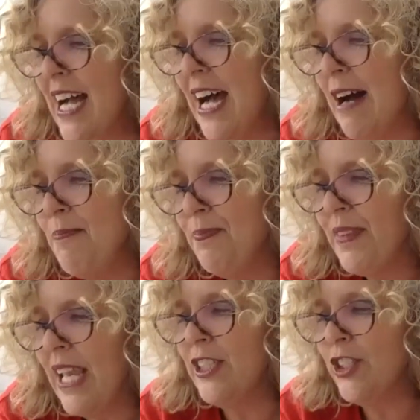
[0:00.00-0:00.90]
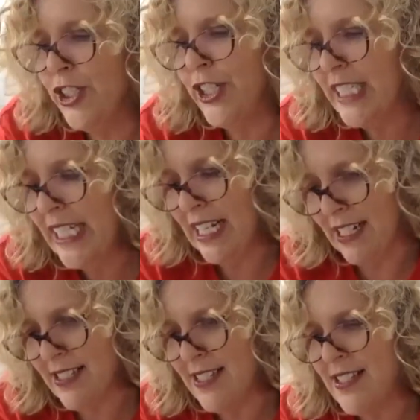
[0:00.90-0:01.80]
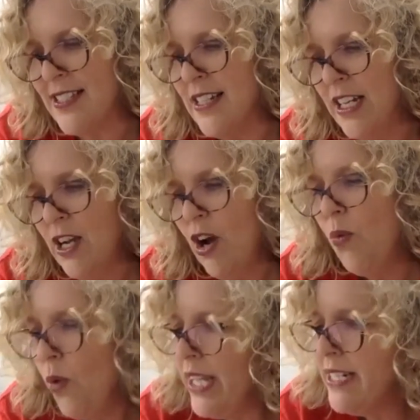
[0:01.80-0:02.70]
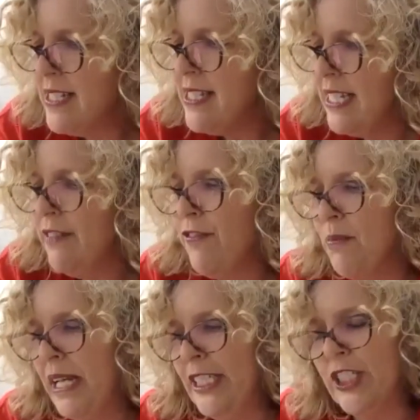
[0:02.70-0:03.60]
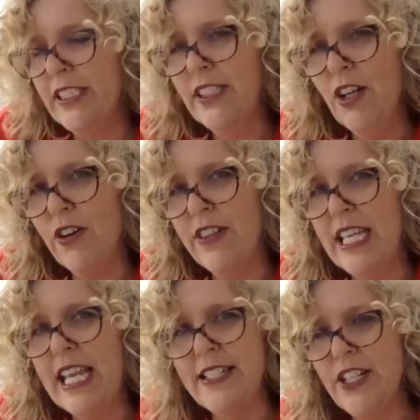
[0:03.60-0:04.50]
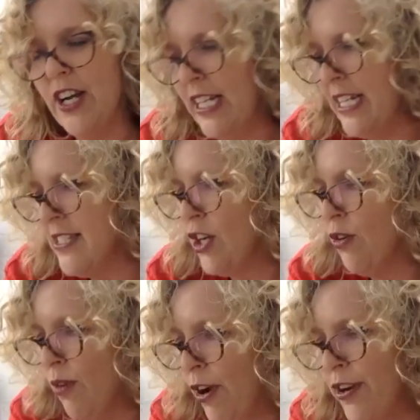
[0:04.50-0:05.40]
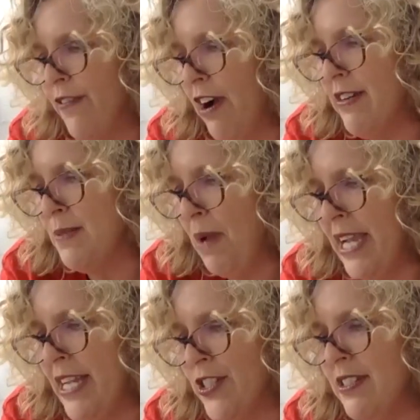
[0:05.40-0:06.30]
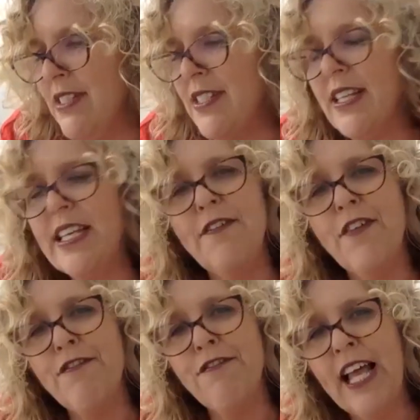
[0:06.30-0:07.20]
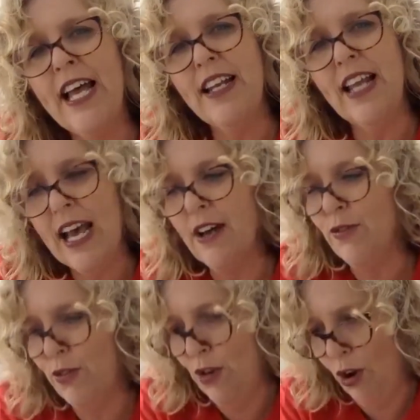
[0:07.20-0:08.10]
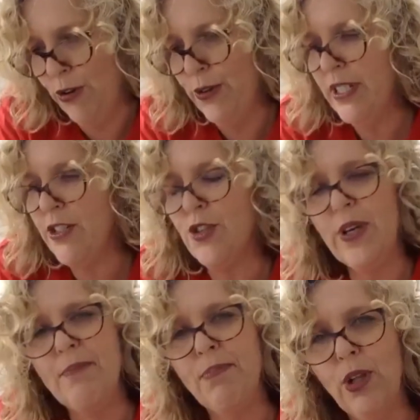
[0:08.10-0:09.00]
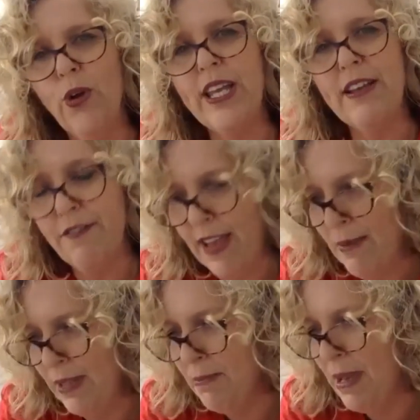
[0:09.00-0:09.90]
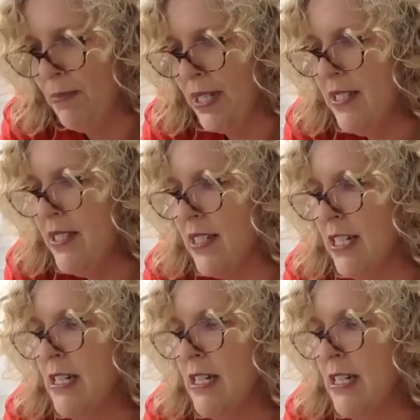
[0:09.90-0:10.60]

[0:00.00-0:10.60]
And Shirley asks, why does the information on the NDIS coronavirus pages give a flat out no to employing family members